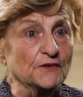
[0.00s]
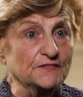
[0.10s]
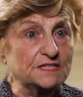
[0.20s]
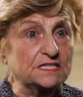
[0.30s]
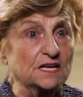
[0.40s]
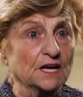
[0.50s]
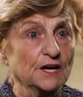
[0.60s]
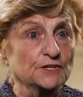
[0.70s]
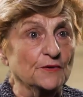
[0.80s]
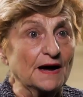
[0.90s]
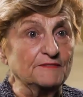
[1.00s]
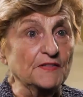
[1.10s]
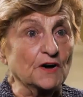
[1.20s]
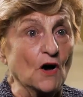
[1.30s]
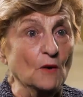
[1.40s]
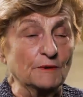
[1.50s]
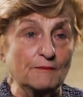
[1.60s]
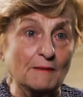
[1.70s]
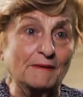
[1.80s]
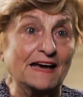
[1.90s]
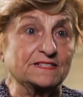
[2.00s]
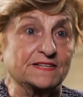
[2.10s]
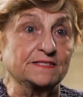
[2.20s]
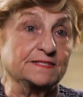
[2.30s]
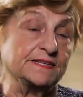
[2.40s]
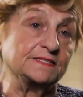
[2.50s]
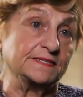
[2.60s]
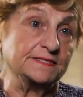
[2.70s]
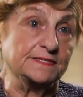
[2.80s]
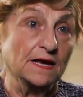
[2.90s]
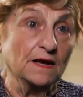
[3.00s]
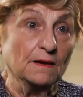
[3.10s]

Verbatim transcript: nervous driving the car with my backseat sisters.